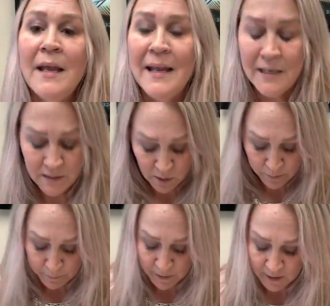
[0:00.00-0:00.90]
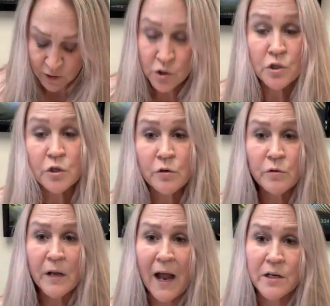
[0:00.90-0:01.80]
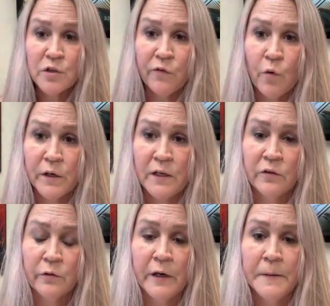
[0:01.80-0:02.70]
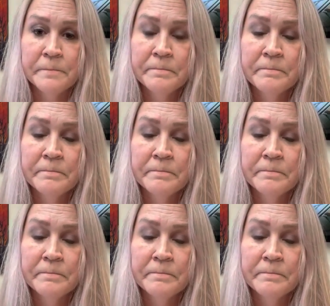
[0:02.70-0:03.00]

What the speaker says: it is on page 2-43.